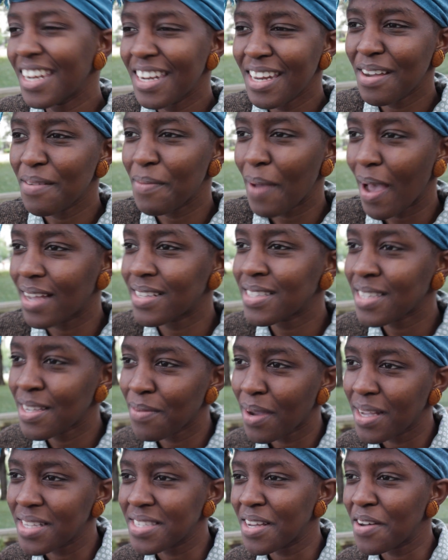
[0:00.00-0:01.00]
up asking
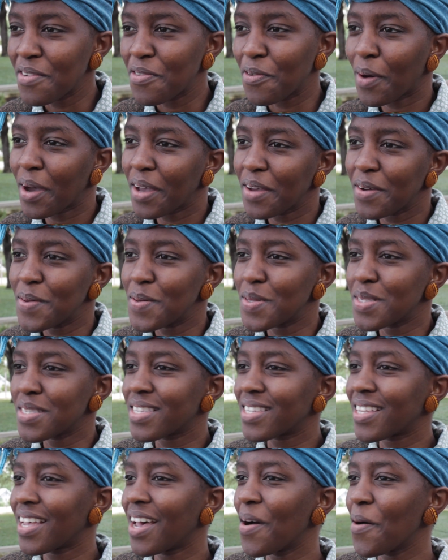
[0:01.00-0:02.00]
myself why I
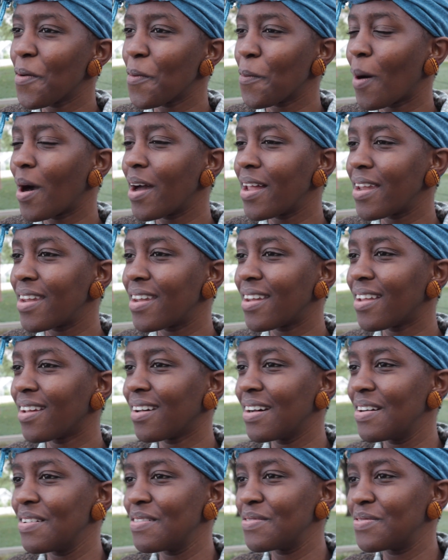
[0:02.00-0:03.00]
was one
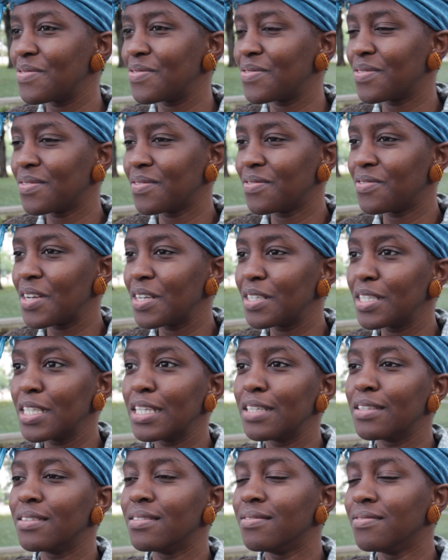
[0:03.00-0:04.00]
of
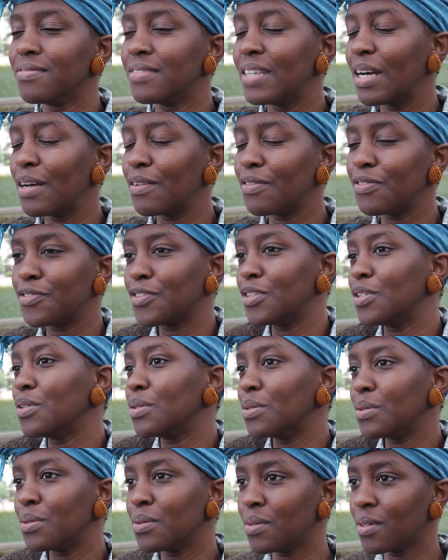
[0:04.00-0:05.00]
very
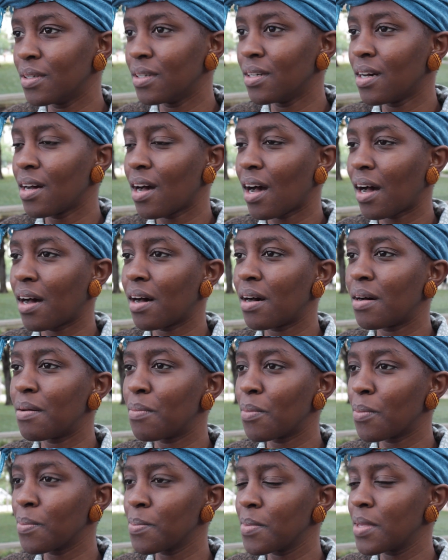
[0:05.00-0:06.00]
few,
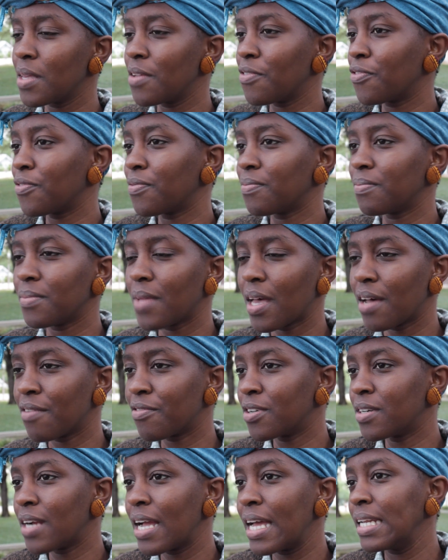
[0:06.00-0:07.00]
if
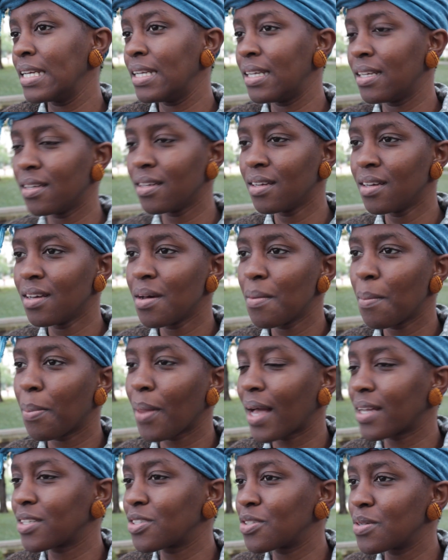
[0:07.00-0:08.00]
ever any,
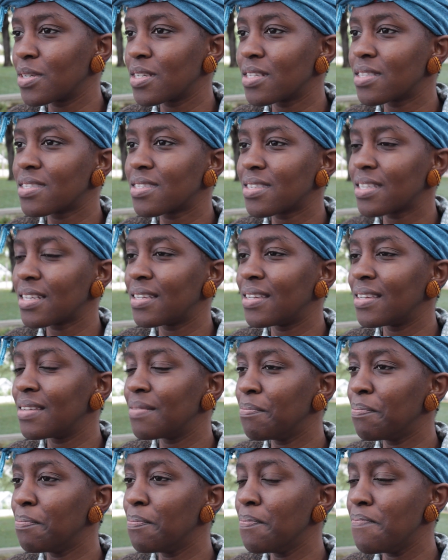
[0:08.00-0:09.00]
Black students
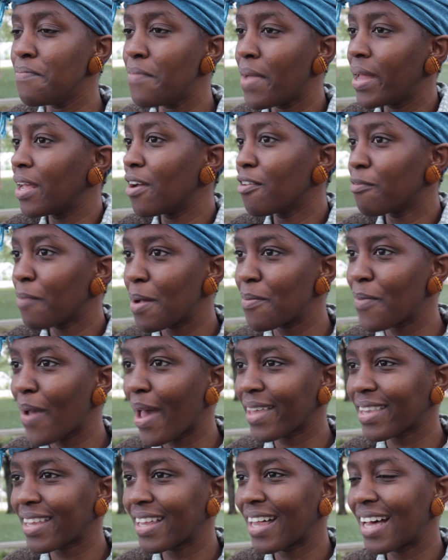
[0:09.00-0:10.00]
in many of my
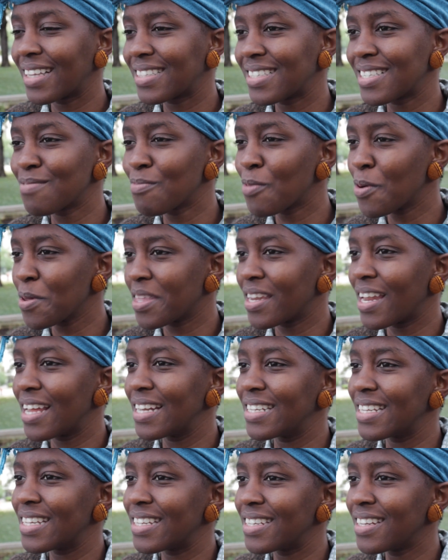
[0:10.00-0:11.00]
math classes, more than I
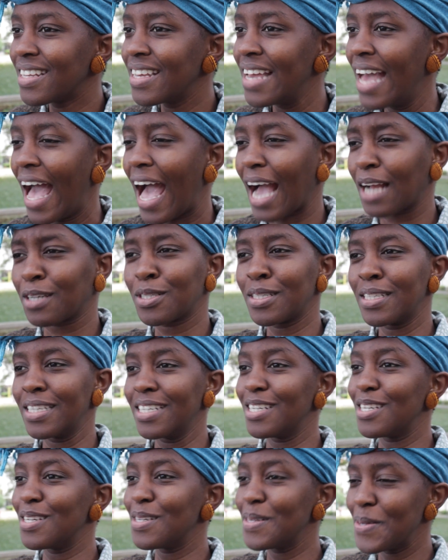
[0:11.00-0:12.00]
did actually
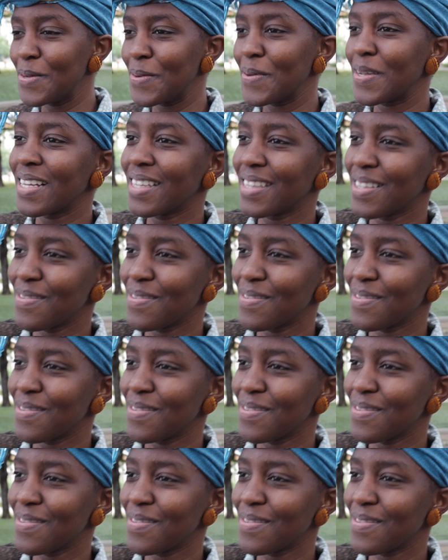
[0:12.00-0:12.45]
doing the